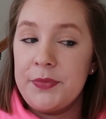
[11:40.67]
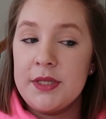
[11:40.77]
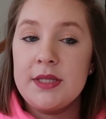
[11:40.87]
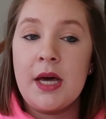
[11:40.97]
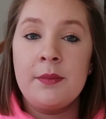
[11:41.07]

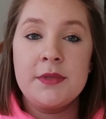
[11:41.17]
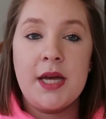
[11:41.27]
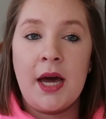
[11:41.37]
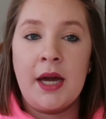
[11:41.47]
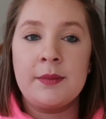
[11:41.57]

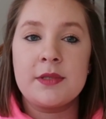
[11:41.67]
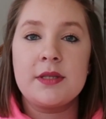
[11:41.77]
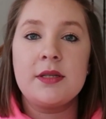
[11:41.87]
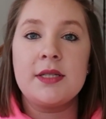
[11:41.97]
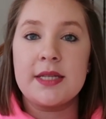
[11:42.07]

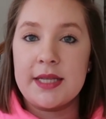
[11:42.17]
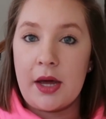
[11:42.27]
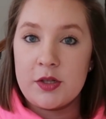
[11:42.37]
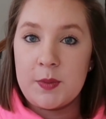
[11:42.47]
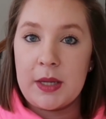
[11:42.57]
Sometimes
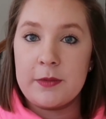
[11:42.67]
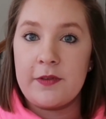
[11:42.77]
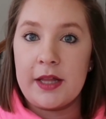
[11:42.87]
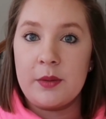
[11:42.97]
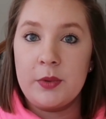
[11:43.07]
discounts become
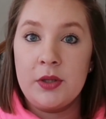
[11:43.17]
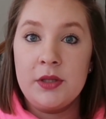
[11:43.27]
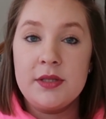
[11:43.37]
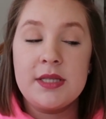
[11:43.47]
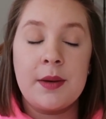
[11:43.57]

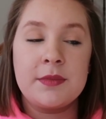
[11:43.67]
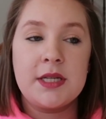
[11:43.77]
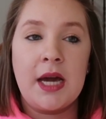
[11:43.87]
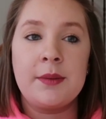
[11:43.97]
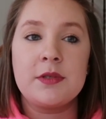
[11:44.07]
available.
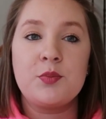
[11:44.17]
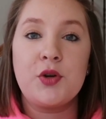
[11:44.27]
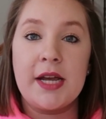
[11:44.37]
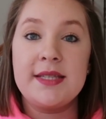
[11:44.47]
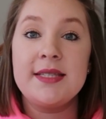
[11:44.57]
Sometimes
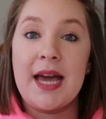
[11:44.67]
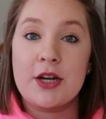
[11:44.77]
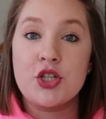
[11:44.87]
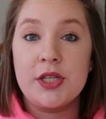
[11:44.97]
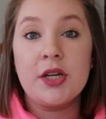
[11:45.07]
prices
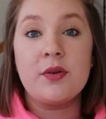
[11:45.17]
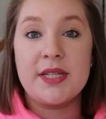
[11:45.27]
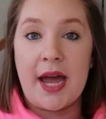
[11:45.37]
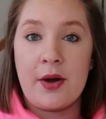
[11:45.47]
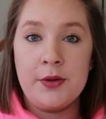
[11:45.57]
actually go
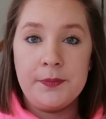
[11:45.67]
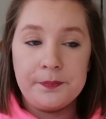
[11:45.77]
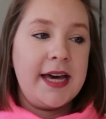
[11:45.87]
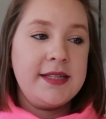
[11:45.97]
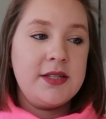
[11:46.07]
down.
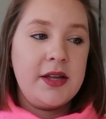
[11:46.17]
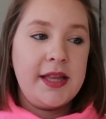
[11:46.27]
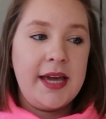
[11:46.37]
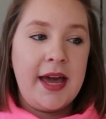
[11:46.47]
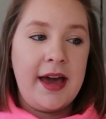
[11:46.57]
That's
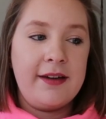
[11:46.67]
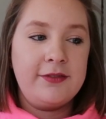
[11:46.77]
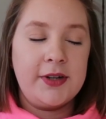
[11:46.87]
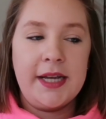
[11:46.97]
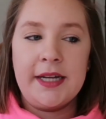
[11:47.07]
all I
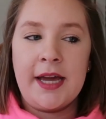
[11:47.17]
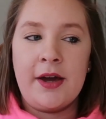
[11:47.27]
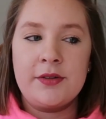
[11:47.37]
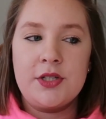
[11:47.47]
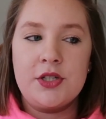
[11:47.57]
have right
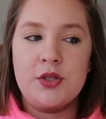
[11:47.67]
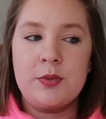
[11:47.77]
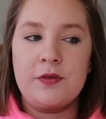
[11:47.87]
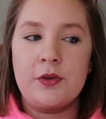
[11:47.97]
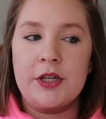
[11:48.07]
now to do
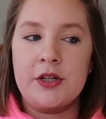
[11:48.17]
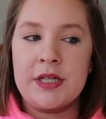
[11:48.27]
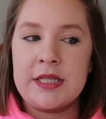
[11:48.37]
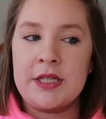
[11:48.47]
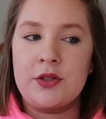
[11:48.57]
before your
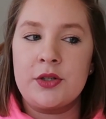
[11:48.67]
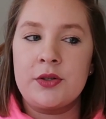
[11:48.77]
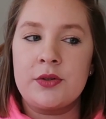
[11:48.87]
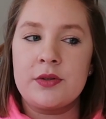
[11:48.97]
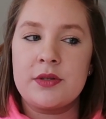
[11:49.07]
Disney
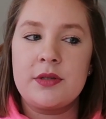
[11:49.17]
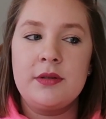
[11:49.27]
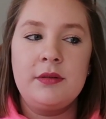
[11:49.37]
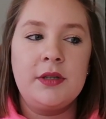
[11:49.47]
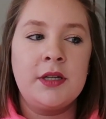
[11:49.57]

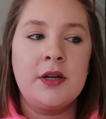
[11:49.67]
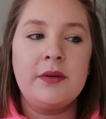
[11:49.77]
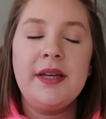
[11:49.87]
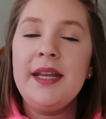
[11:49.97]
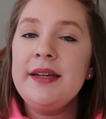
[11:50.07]
cruise. You
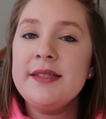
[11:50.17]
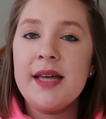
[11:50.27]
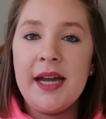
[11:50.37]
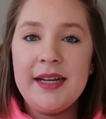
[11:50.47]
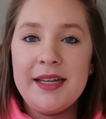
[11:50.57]
know, get
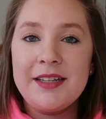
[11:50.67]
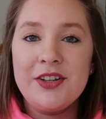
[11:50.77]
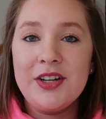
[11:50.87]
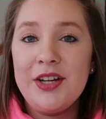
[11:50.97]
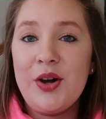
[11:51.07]
excited.
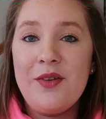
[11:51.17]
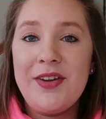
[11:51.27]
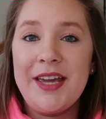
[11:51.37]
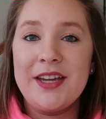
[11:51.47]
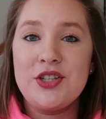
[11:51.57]
You're gonna go on
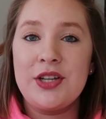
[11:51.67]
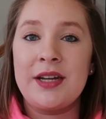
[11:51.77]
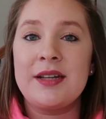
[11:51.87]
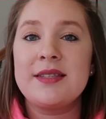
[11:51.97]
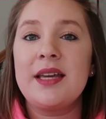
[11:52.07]
vacation
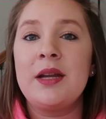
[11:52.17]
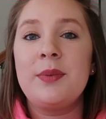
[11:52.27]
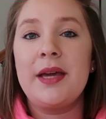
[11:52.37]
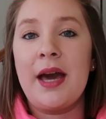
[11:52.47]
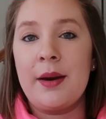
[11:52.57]
and it's gonna
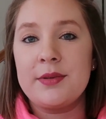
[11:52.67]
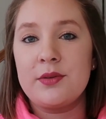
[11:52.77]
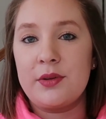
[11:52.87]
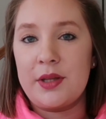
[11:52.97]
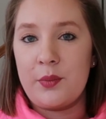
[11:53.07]
be
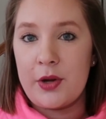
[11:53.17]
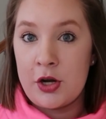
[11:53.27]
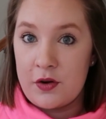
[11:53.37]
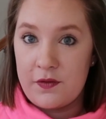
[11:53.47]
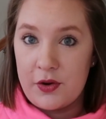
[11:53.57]
absolutely
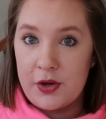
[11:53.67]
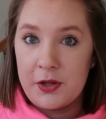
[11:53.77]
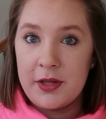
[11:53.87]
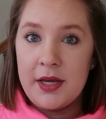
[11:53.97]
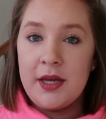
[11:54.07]

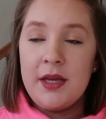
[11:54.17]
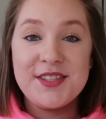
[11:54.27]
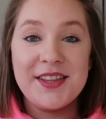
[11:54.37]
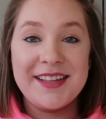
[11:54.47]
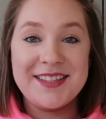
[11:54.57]
wonderful.
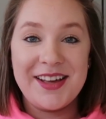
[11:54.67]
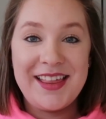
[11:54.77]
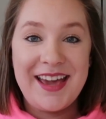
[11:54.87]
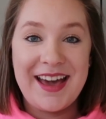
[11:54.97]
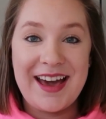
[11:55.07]
So that's
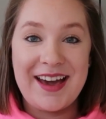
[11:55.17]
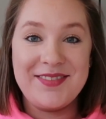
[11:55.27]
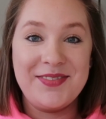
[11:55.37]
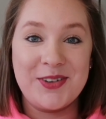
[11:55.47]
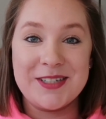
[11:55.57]
all I
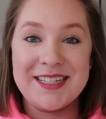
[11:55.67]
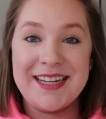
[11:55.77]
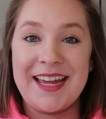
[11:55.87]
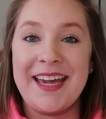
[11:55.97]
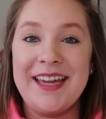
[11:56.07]
have for
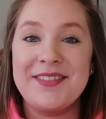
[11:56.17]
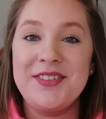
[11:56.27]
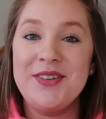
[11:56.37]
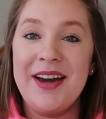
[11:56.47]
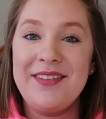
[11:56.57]
today.
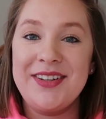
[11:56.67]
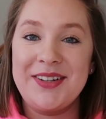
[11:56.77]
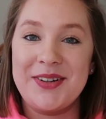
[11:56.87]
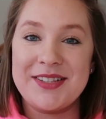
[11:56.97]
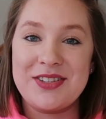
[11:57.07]
If you have
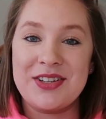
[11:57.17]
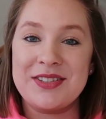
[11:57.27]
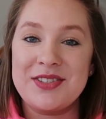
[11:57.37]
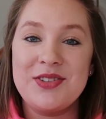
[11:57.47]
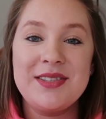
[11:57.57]
any
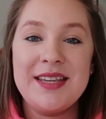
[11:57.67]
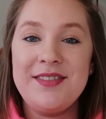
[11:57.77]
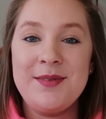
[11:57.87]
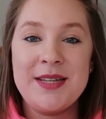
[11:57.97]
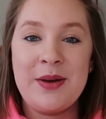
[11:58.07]
questions, just
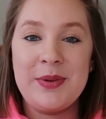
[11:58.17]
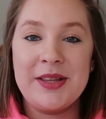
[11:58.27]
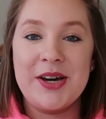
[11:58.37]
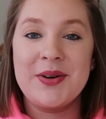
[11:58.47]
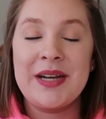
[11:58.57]
leave them down
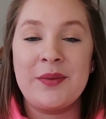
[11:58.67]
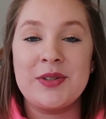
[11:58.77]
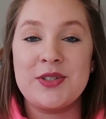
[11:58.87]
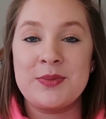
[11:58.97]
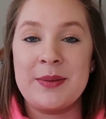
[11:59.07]
below and I
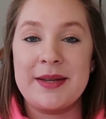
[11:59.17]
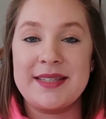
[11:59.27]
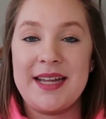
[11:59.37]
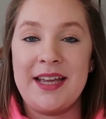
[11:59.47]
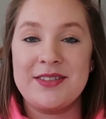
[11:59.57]
will do my
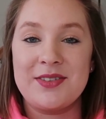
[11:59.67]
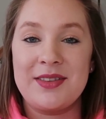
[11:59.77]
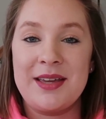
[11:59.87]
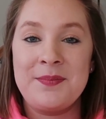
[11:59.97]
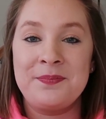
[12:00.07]
best to answer
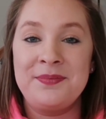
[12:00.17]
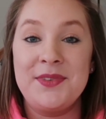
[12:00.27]
them.